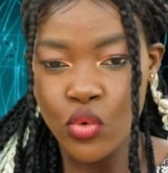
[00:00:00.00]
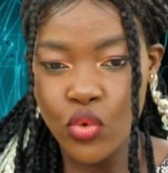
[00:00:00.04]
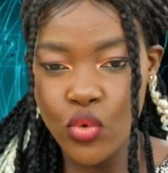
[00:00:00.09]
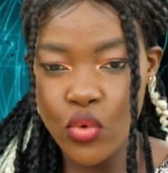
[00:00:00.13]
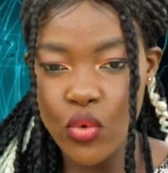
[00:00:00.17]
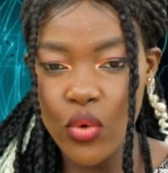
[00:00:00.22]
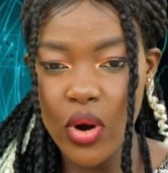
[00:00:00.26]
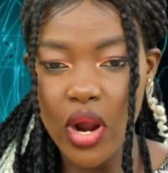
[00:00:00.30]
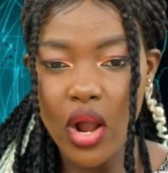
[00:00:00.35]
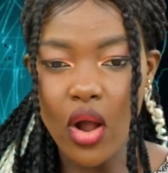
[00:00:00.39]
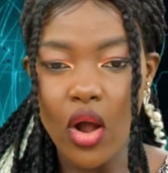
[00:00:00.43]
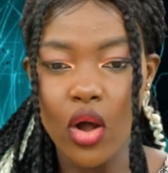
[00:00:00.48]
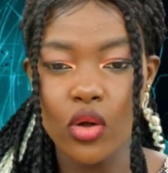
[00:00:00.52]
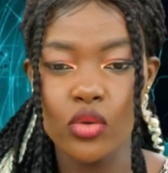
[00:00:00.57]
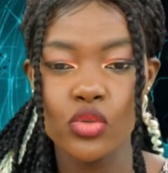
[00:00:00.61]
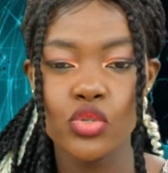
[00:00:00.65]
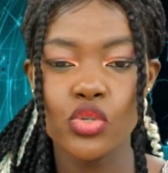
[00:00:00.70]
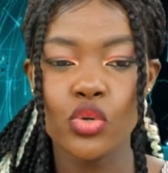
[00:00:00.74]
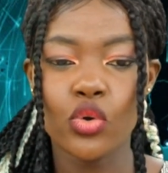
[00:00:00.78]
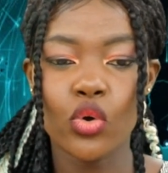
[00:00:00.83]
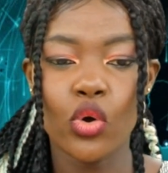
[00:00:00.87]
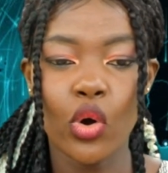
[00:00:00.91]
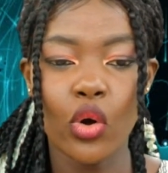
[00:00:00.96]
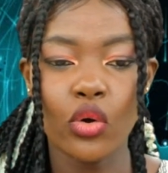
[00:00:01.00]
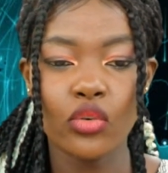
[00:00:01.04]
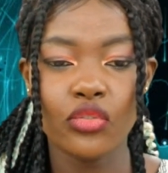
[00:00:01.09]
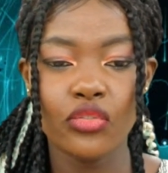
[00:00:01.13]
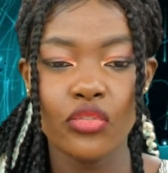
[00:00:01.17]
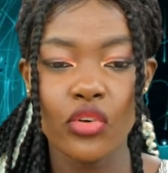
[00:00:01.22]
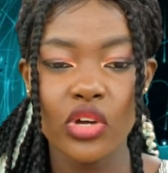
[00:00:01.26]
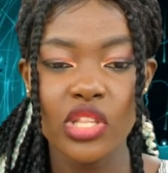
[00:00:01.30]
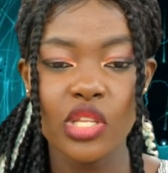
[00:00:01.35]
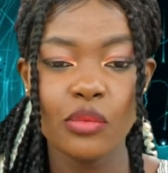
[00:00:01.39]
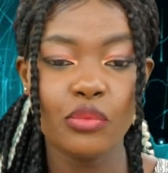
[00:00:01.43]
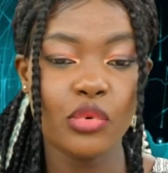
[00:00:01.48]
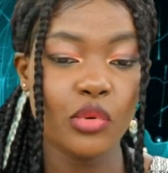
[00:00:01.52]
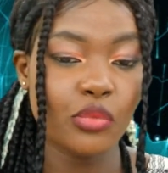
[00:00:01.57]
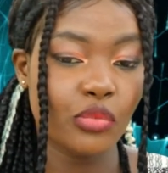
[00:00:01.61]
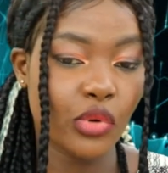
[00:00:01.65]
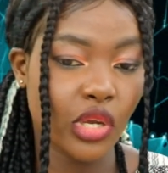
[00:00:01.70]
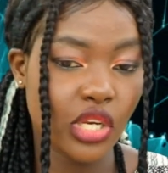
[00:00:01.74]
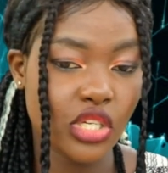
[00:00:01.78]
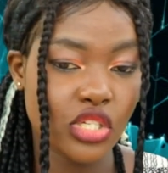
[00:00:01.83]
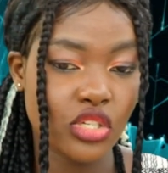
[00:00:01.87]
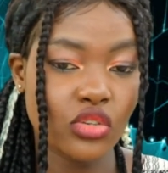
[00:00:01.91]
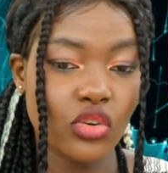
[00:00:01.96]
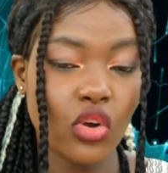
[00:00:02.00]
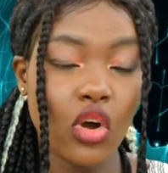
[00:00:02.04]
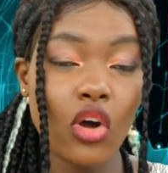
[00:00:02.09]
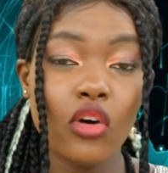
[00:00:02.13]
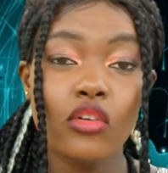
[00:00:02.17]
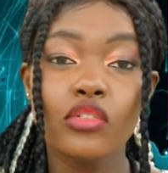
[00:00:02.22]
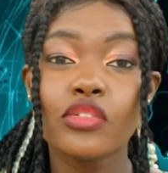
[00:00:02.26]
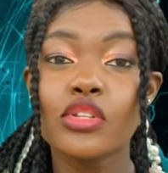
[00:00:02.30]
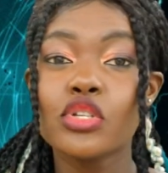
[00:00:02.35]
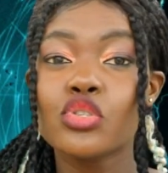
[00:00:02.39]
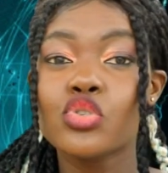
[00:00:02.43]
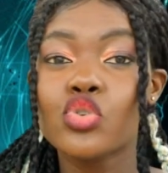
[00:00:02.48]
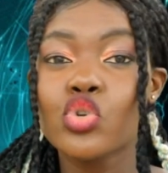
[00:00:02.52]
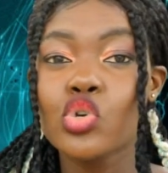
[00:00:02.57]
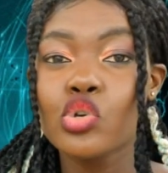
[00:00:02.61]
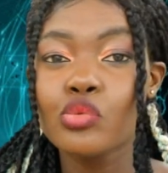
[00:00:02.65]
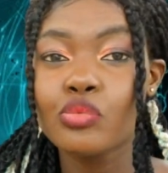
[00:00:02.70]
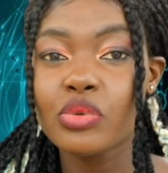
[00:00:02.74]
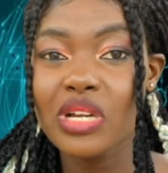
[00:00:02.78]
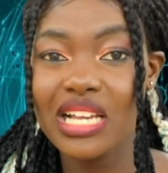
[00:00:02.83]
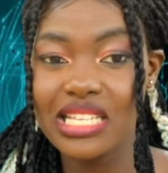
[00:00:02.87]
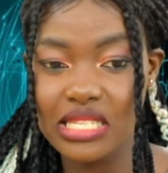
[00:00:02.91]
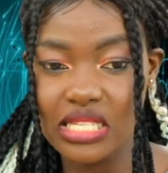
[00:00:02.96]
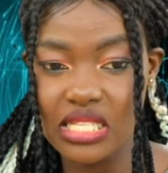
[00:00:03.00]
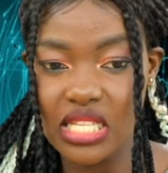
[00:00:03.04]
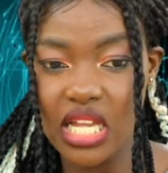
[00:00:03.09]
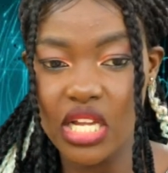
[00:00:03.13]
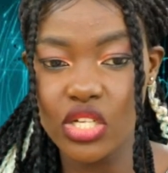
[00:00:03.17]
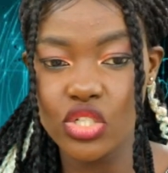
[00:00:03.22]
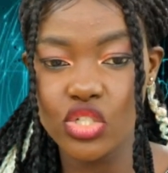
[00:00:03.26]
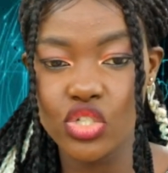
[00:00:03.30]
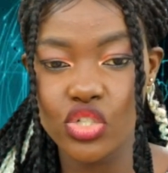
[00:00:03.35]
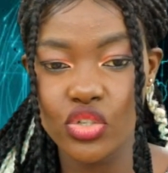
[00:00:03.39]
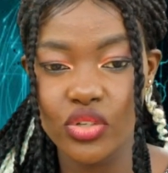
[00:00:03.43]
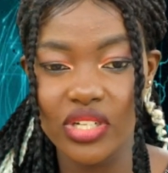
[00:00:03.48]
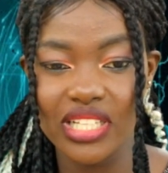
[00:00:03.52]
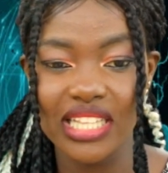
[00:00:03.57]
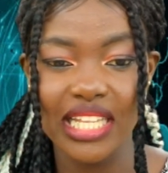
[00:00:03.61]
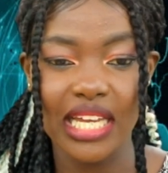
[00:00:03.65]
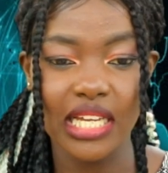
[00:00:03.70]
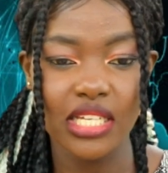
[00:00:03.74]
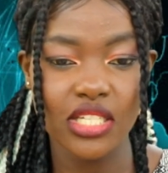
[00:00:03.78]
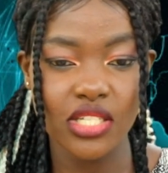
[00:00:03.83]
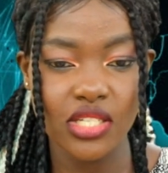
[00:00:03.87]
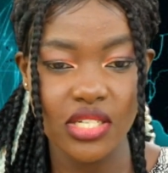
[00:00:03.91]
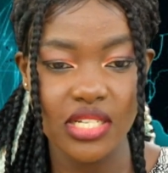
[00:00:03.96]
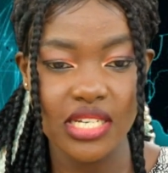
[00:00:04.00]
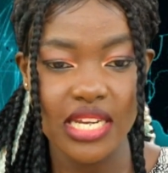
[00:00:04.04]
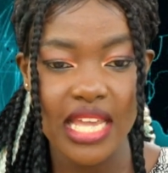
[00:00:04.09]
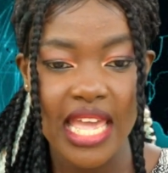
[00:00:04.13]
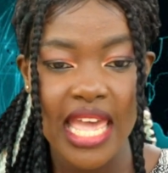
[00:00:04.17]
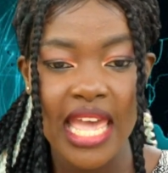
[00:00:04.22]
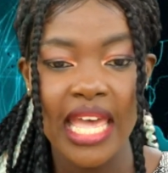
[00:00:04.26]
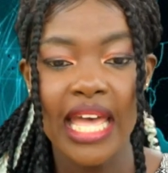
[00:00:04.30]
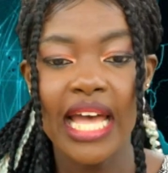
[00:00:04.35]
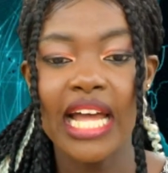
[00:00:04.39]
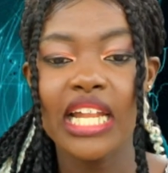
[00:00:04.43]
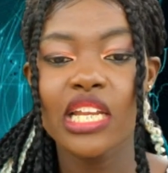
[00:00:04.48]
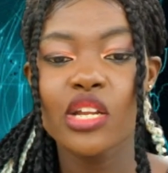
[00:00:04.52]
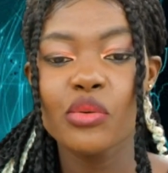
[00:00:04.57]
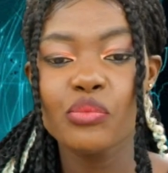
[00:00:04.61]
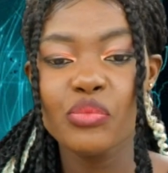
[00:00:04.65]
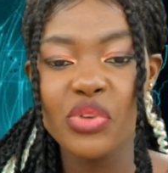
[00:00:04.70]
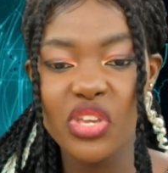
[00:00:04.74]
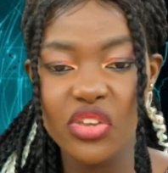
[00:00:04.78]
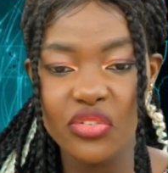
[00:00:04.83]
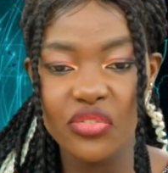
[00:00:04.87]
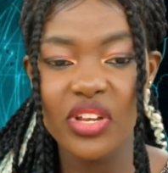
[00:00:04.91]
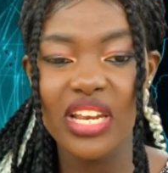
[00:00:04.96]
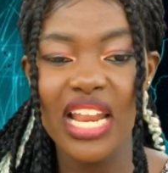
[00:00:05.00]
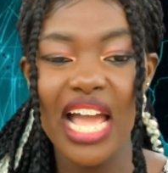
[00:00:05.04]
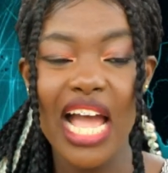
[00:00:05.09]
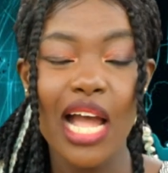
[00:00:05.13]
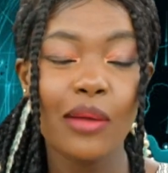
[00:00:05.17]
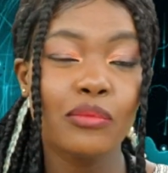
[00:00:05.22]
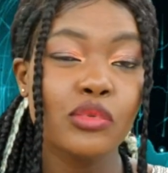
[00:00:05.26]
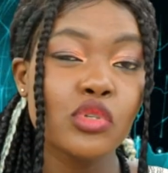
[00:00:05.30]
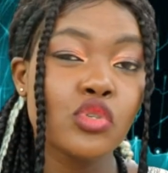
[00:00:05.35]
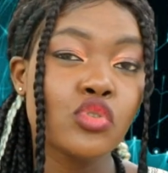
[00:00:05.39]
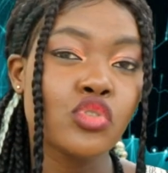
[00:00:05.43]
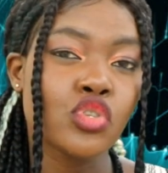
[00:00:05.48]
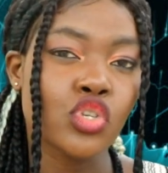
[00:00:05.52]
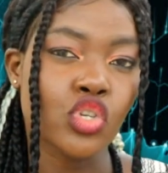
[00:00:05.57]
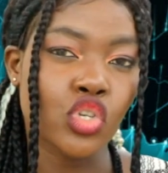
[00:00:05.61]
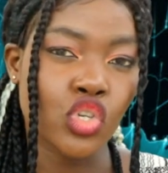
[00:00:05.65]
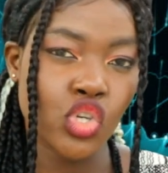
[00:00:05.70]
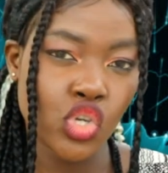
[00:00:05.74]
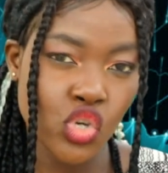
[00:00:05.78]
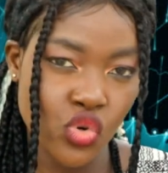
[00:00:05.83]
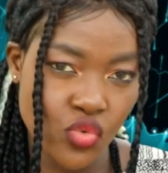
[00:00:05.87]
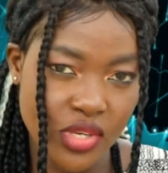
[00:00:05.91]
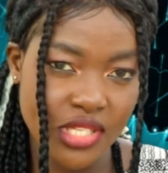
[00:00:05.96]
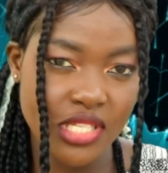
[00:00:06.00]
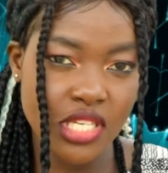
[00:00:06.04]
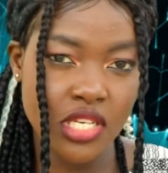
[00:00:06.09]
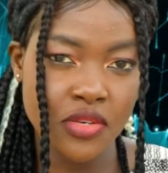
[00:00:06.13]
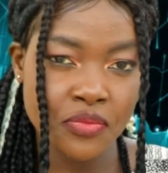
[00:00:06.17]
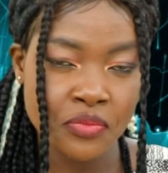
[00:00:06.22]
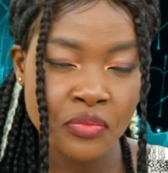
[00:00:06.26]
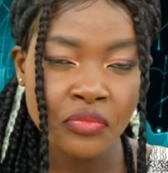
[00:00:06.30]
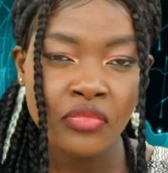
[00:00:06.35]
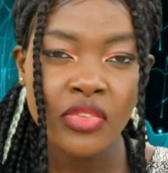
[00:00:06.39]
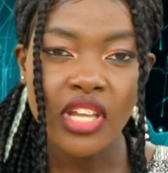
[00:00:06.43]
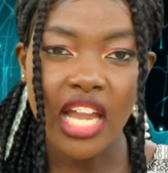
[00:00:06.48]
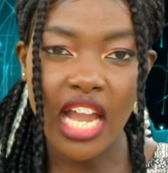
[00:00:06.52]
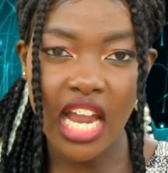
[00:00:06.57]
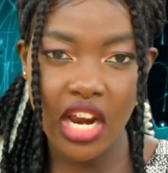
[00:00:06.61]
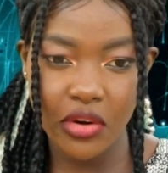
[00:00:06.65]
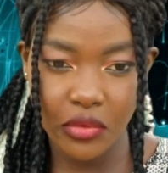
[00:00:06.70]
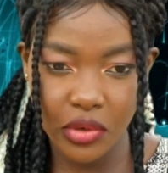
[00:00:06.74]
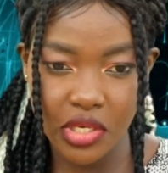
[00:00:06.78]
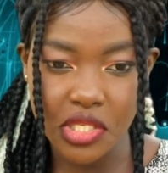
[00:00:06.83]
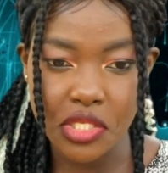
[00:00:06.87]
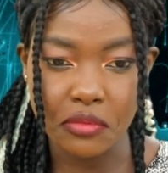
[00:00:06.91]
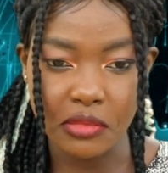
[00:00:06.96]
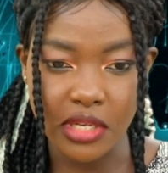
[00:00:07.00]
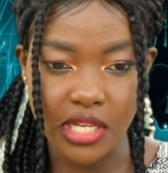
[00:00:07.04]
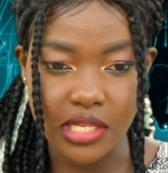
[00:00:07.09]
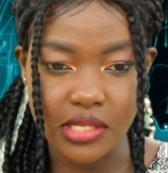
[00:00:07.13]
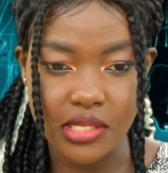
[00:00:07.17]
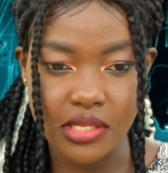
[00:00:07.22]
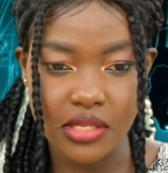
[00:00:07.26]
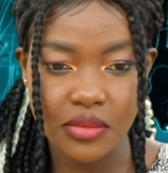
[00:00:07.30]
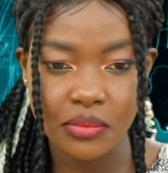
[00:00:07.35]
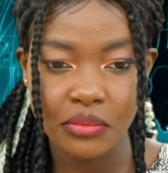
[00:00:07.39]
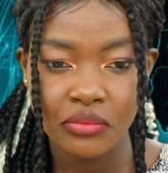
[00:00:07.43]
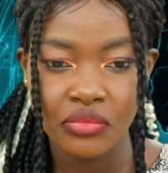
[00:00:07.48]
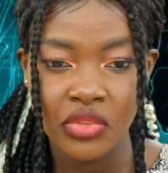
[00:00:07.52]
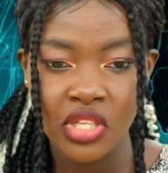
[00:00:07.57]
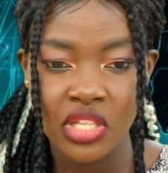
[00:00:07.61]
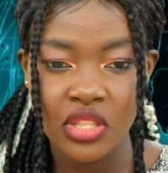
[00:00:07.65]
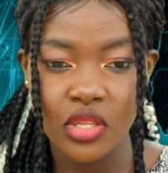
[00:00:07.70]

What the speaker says: who also called for the preparation of the two presidential election and a beefing up to security arrangements.